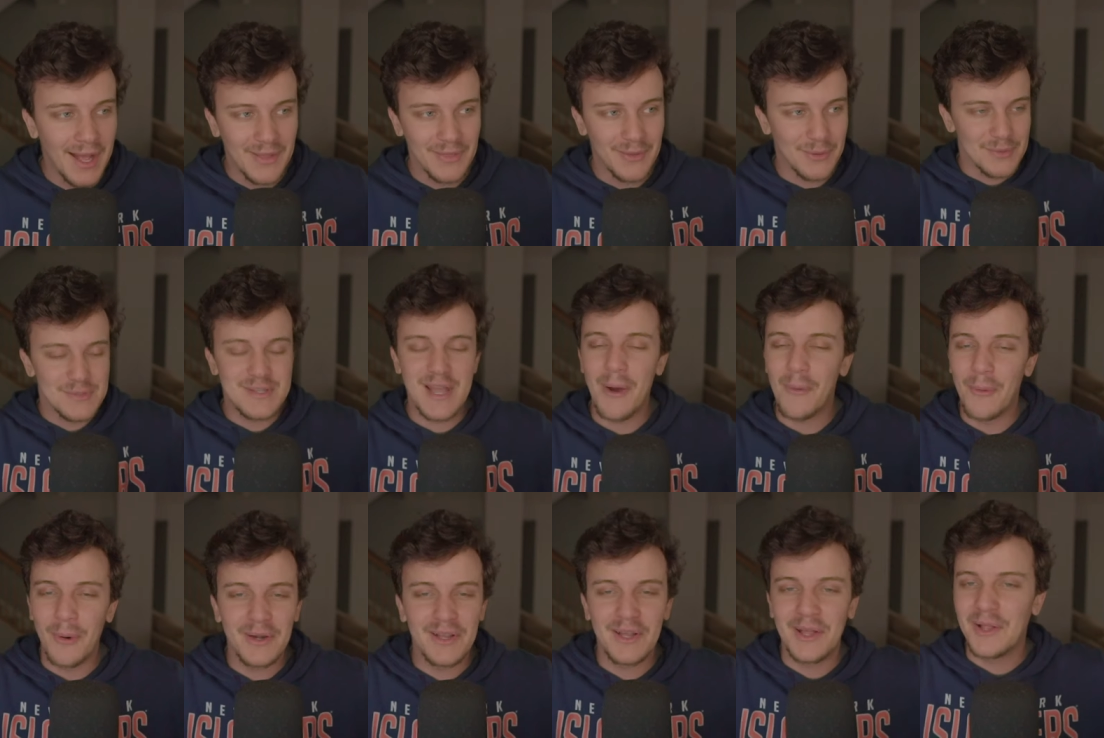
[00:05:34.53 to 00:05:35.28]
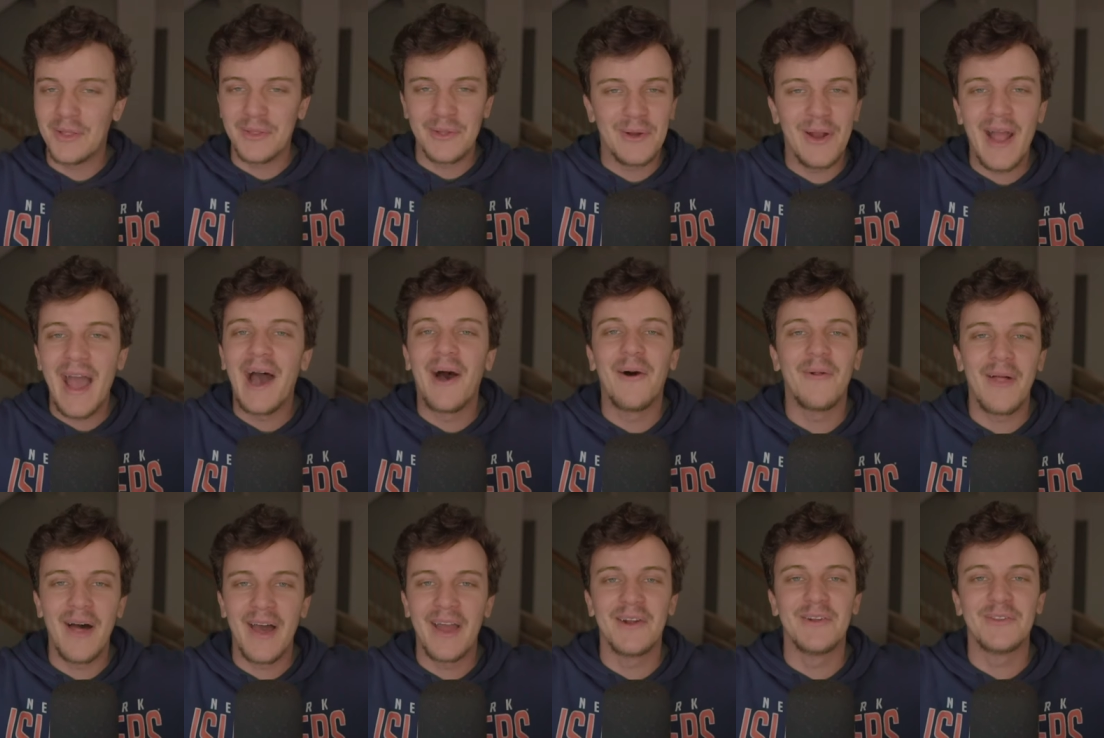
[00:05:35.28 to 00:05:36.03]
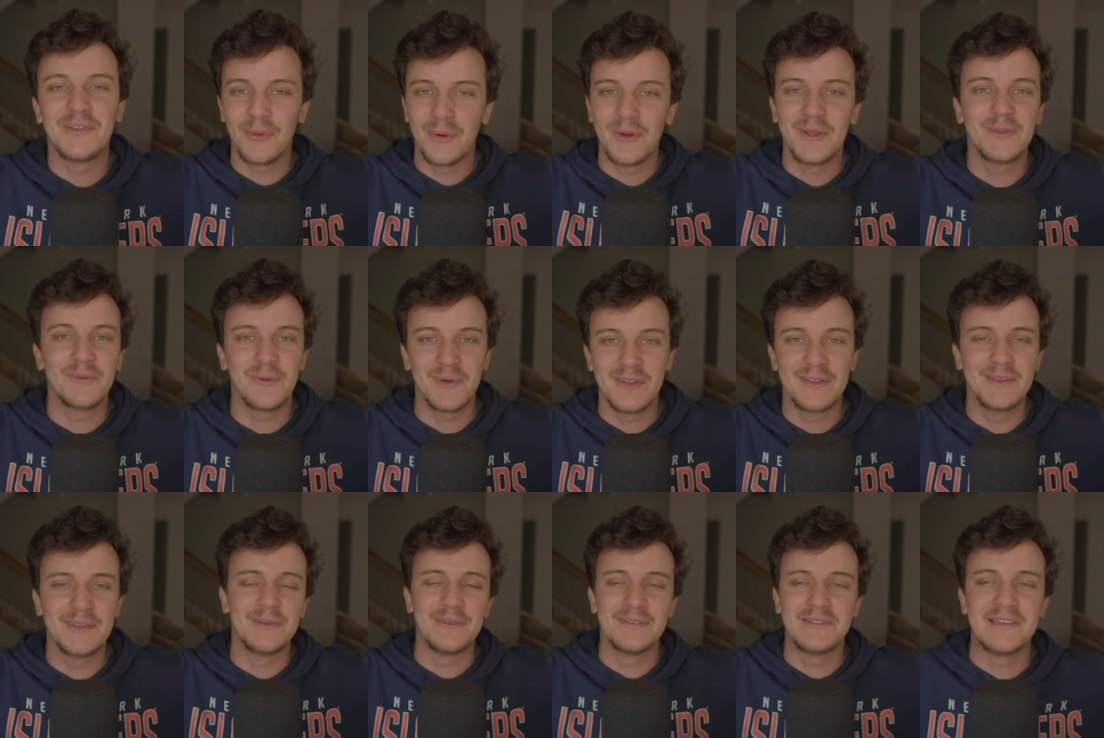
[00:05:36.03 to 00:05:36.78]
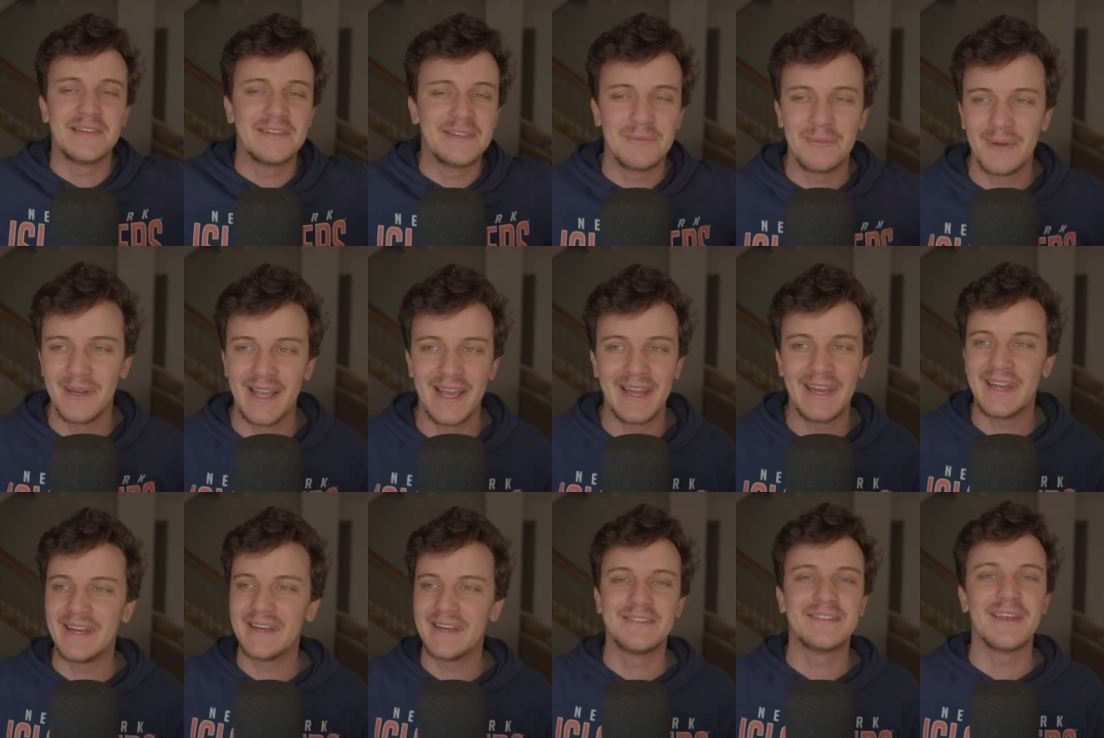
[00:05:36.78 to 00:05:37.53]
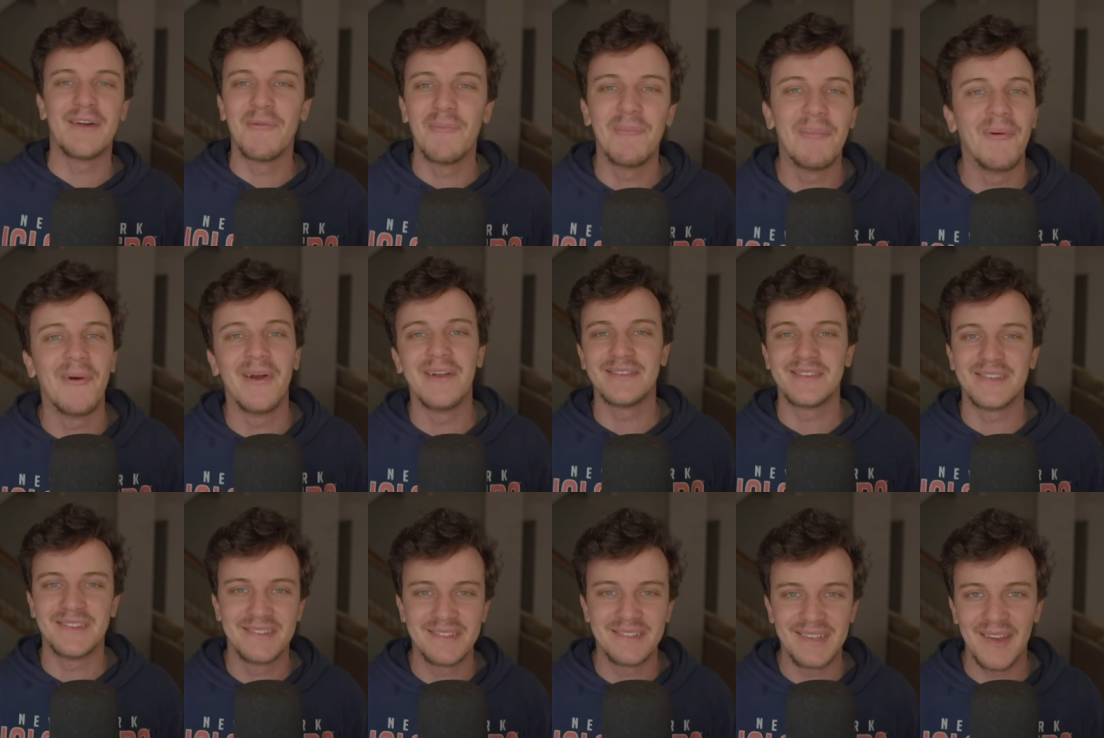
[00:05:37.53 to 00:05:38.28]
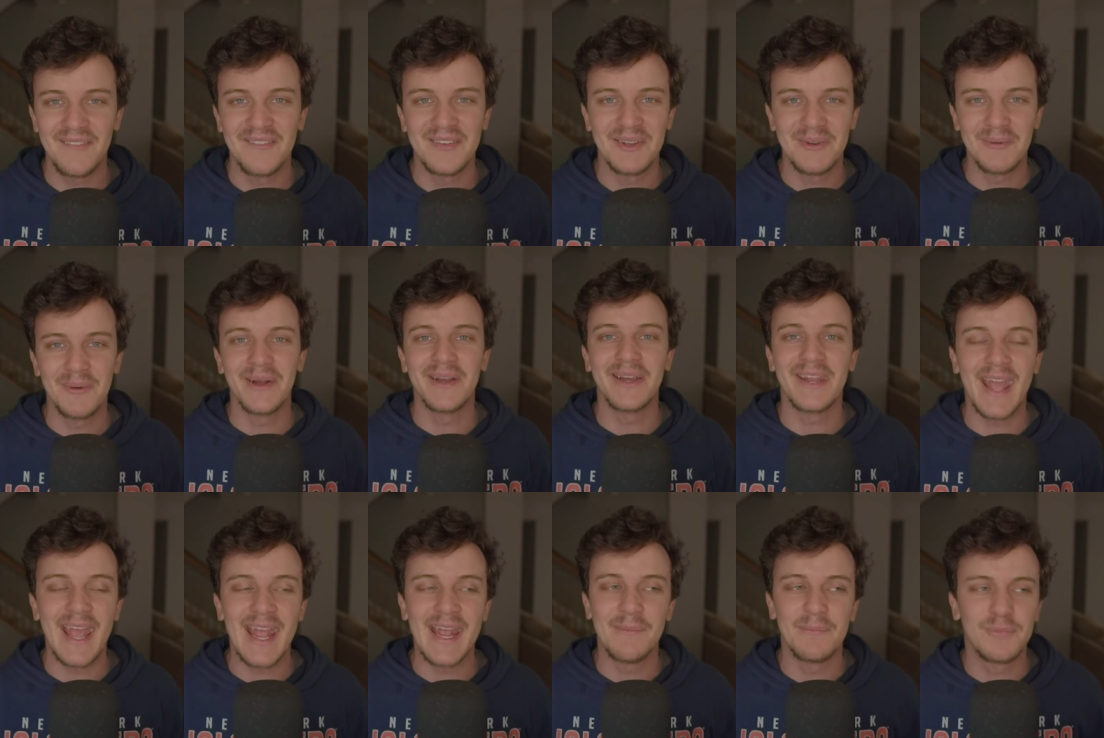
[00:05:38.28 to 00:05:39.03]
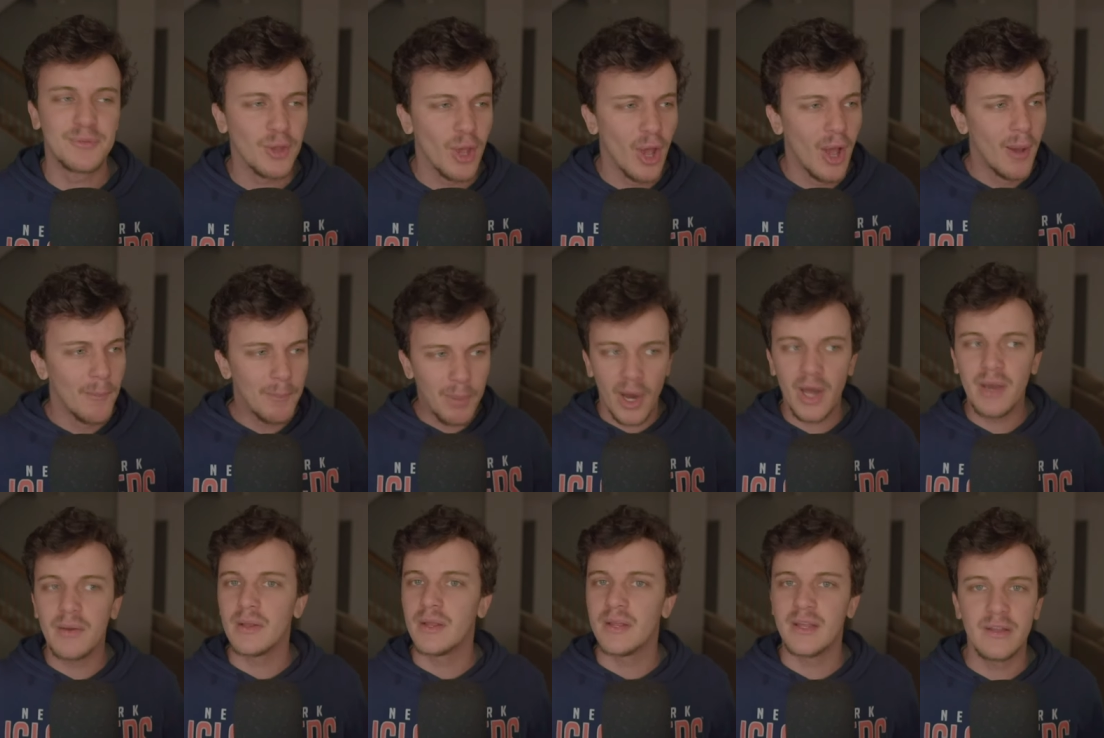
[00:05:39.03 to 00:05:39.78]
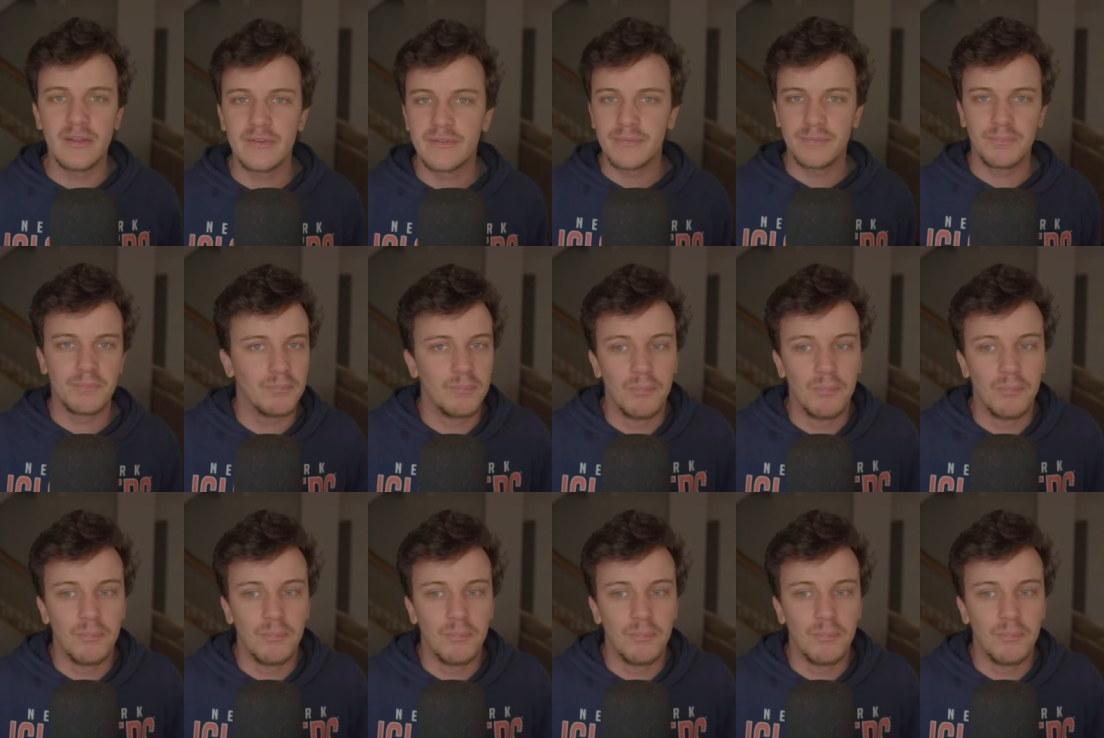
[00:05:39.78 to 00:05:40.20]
There was that one clear outlier 2022 season when he had 87 points in 71 games, but he's